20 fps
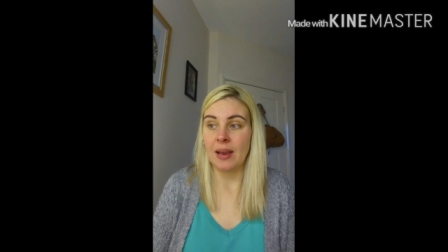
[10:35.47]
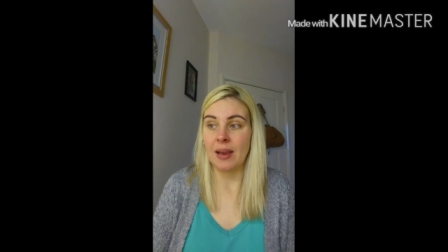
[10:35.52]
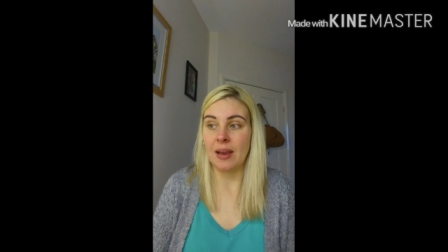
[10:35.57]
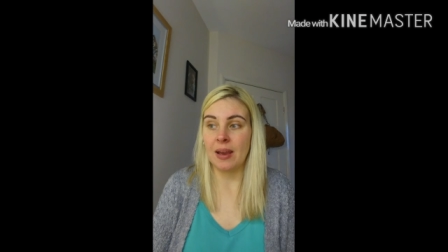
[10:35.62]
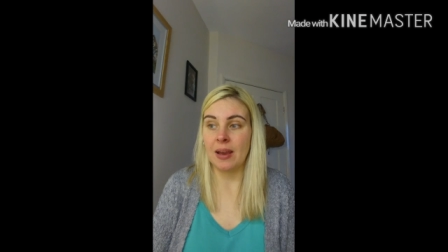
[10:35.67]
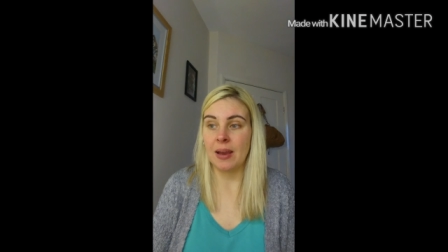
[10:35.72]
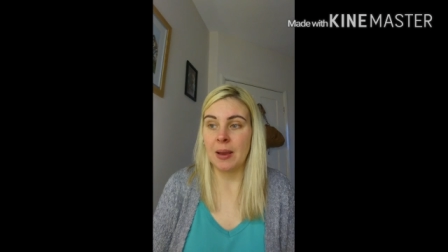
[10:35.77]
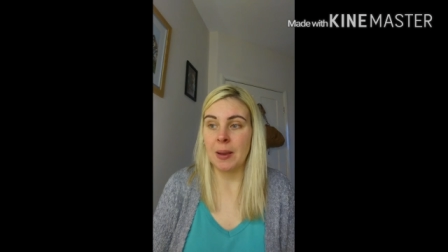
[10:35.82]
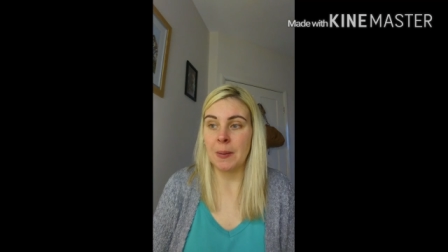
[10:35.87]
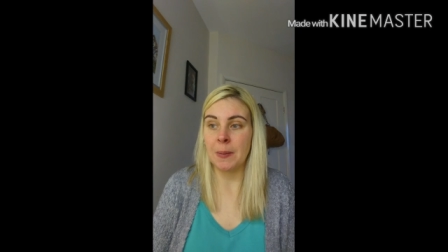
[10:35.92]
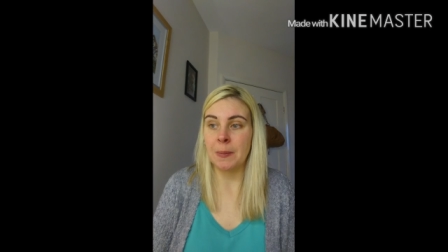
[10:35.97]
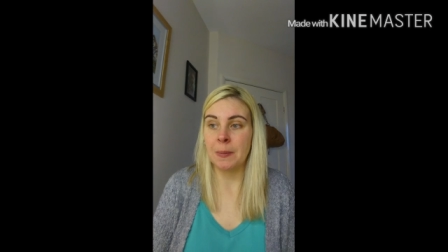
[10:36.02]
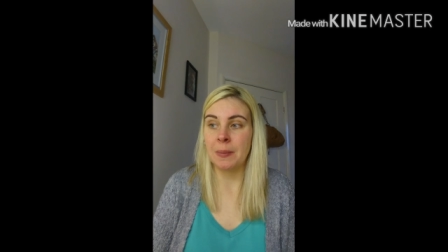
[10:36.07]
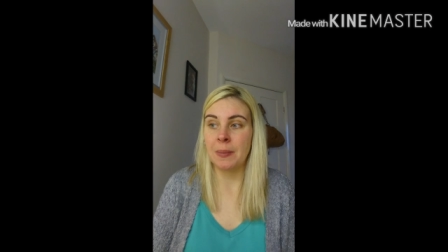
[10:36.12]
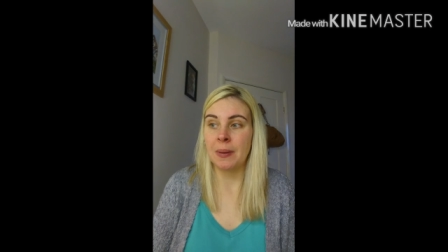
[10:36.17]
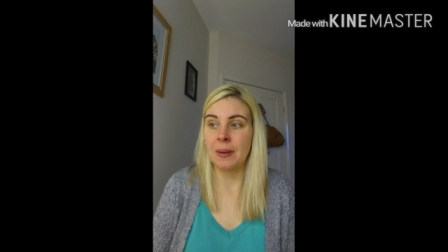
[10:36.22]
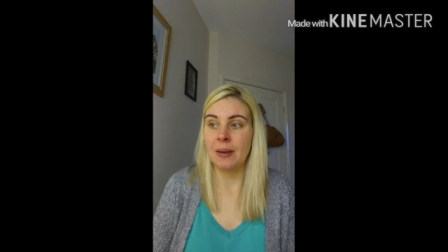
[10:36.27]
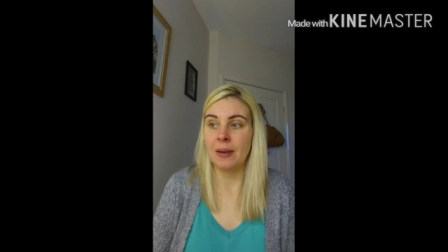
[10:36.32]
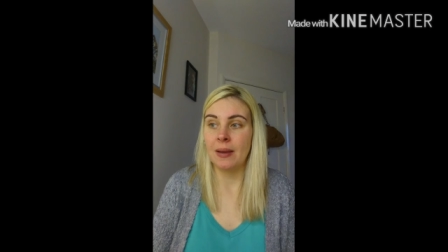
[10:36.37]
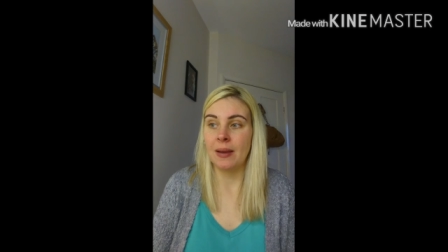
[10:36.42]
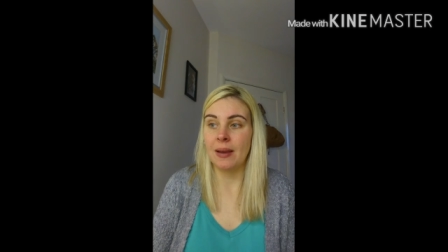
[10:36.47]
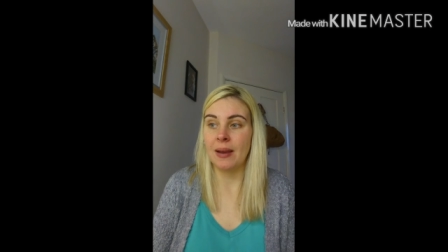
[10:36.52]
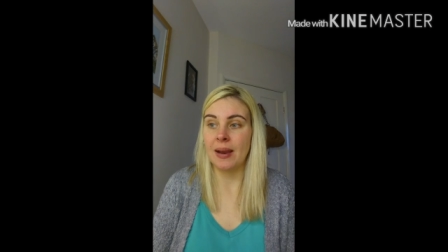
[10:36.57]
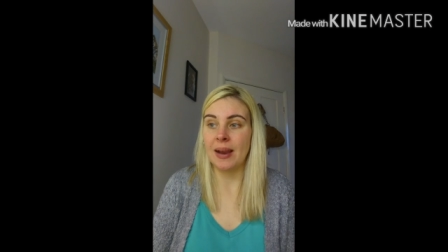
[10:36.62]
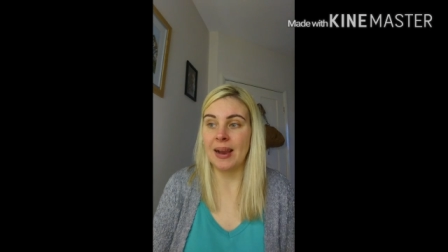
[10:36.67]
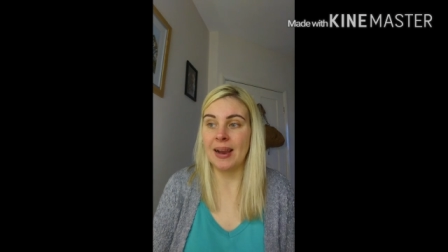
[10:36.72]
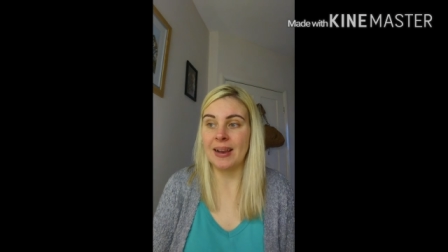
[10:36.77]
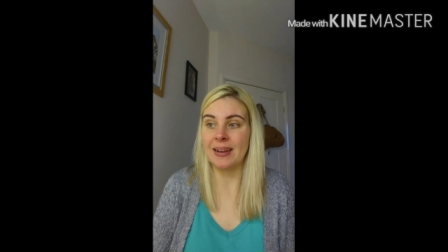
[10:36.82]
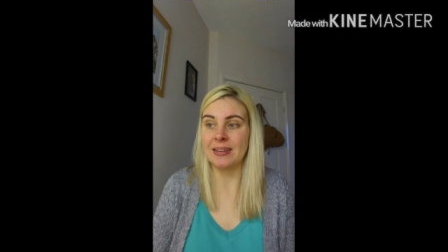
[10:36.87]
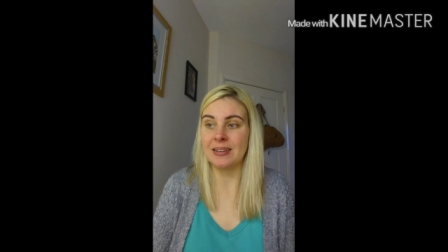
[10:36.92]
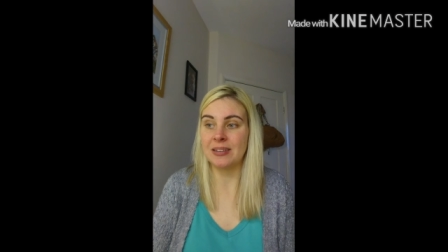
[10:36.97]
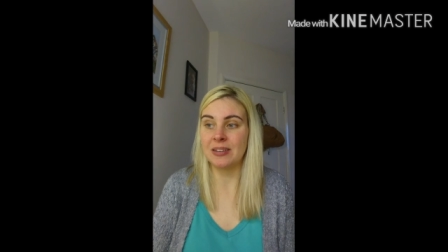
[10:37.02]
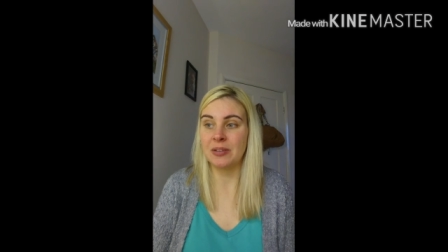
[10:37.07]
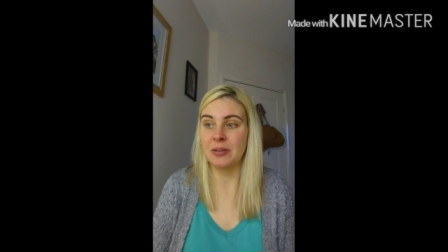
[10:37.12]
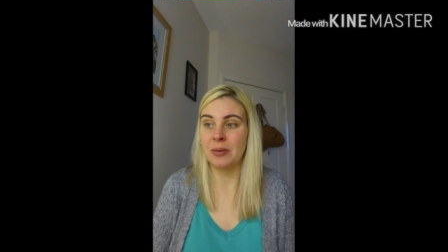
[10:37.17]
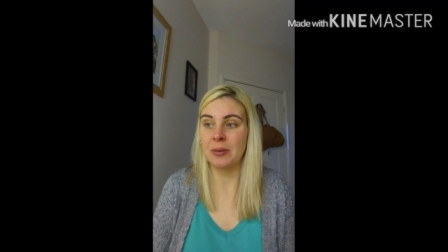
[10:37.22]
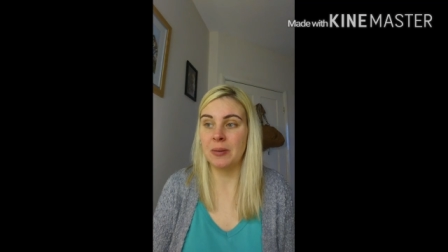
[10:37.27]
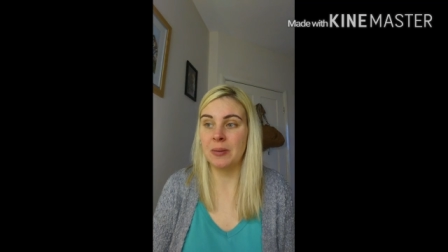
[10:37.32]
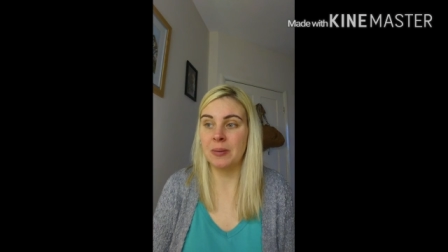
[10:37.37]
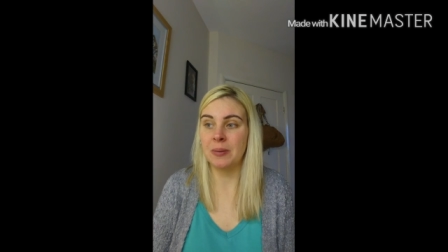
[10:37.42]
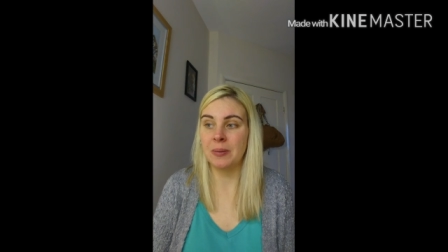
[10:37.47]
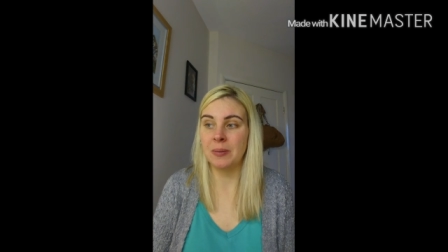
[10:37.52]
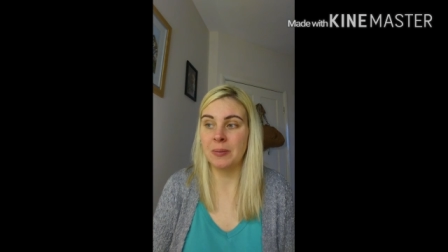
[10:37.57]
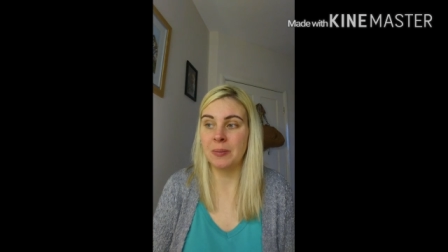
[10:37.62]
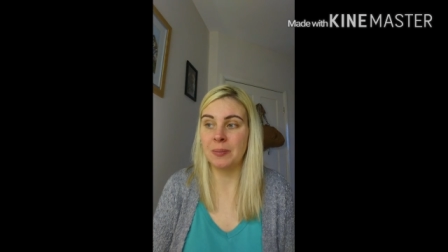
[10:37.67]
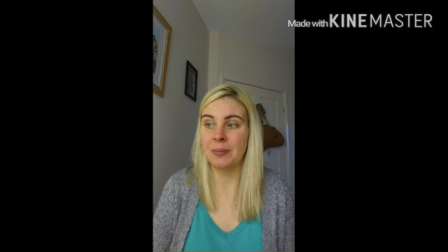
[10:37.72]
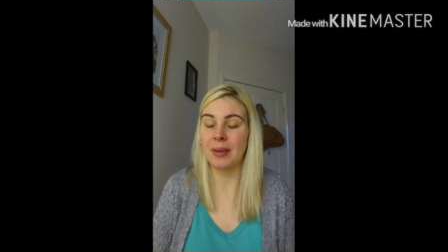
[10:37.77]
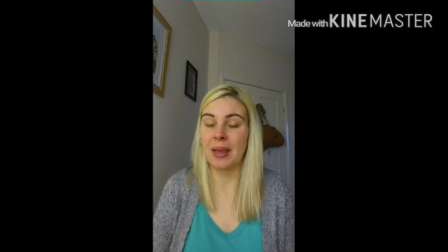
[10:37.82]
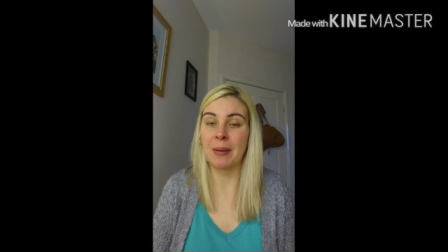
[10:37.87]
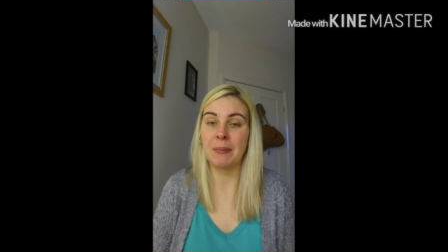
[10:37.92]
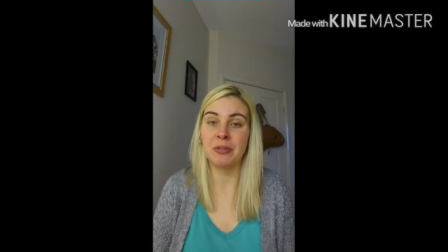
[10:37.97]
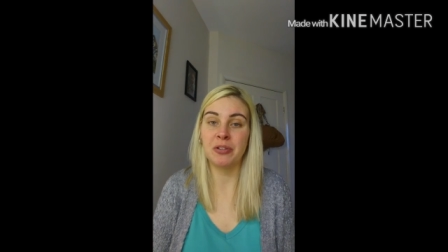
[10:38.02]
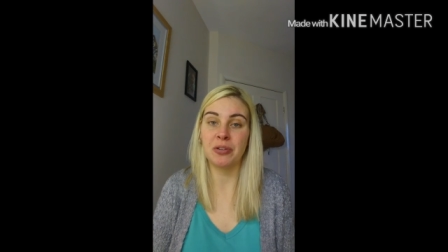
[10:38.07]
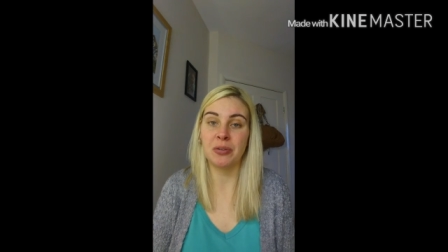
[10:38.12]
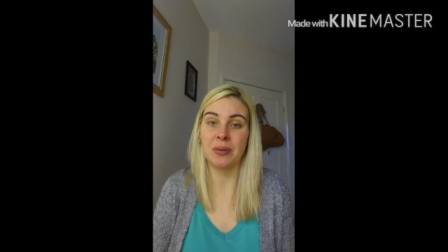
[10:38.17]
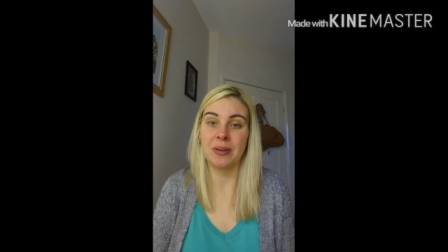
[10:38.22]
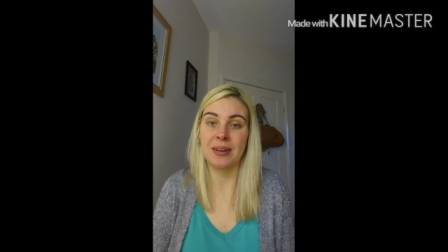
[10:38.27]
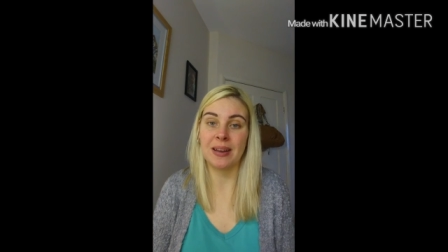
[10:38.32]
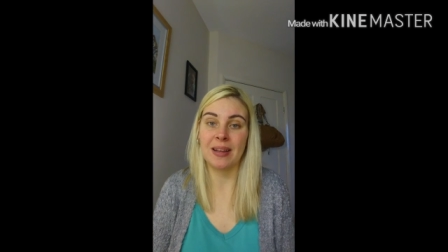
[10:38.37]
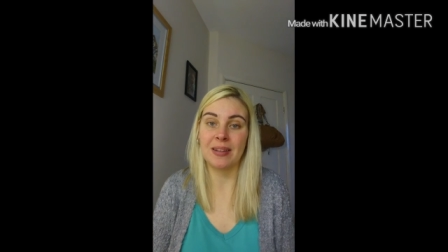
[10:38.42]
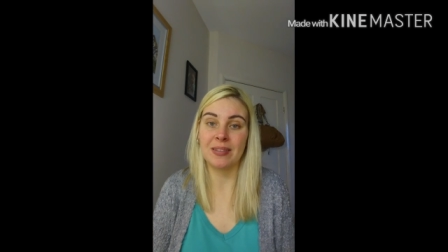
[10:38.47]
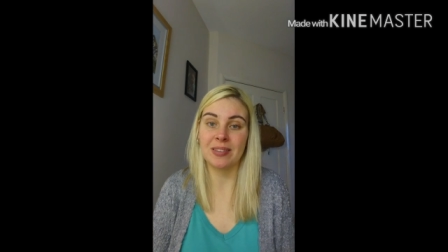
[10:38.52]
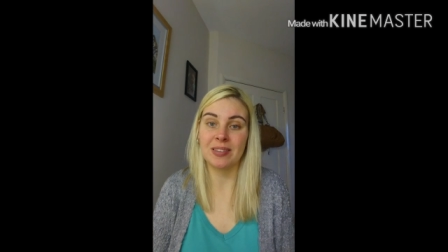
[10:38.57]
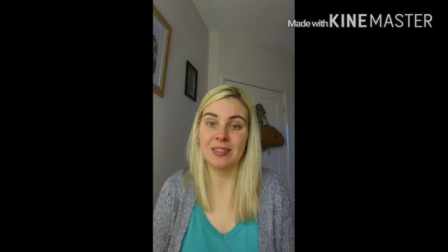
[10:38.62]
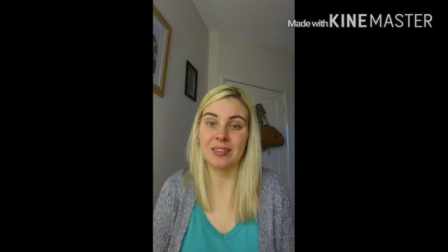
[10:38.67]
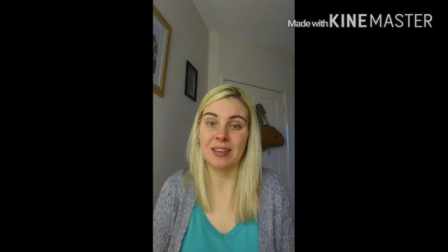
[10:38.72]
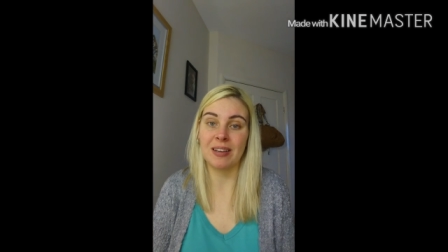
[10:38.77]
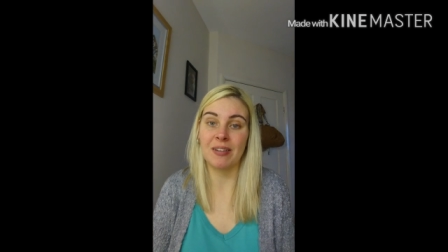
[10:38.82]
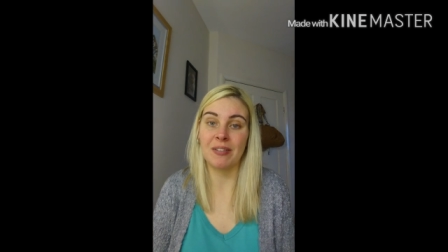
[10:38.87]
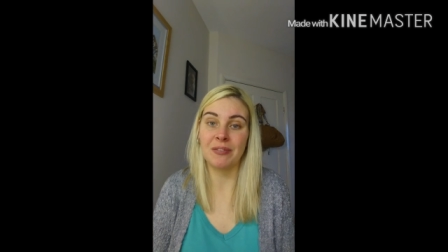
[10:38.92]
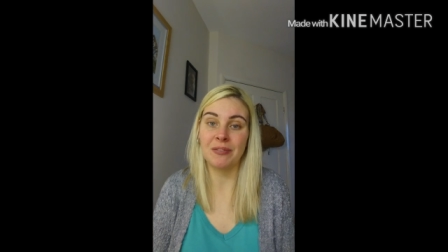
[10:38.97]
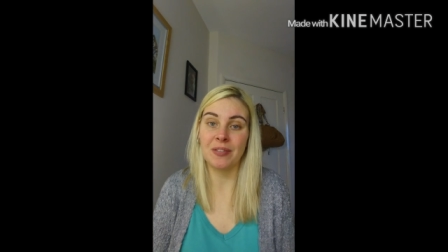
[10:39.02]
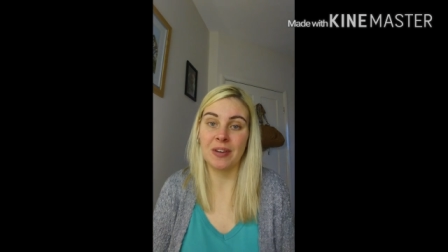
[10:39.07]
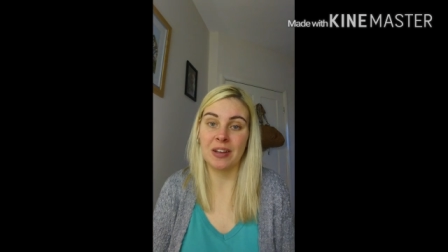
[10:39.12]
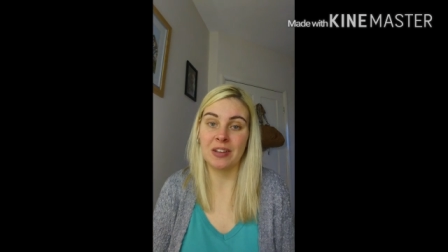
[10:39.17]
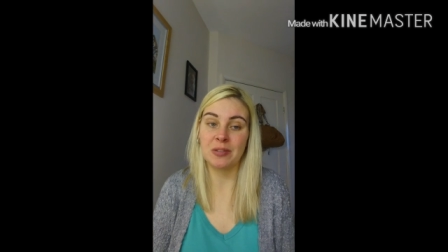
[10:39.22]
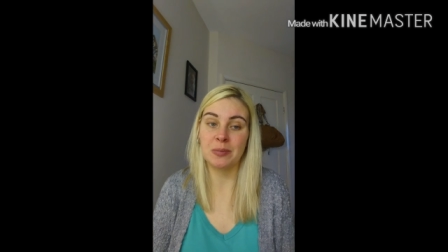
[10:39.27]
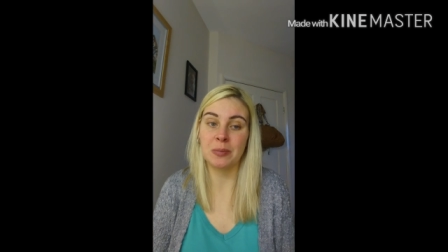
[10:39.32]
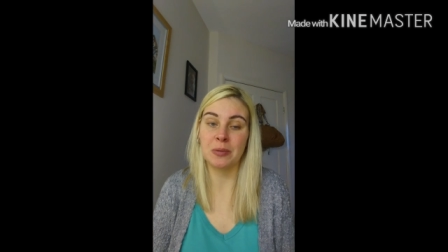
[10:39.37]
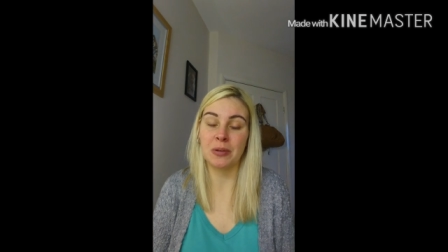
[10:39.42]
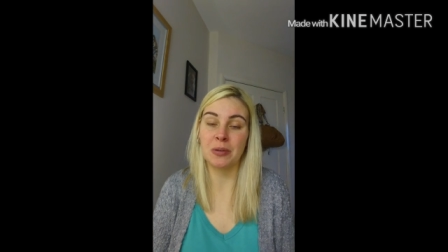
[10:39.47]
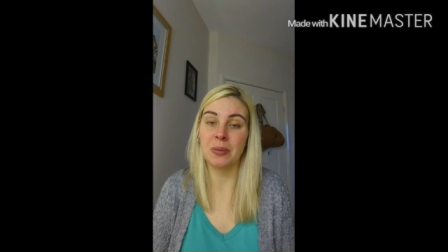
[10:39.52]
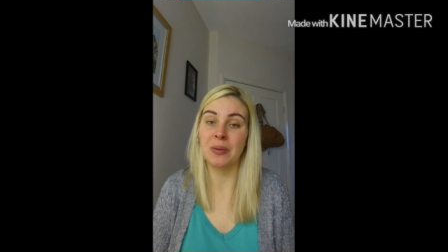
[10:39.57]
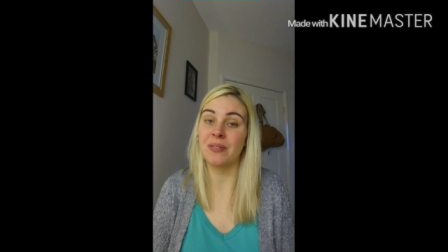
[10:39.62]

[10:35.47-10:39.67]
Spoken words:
and be able to announce it on Facebook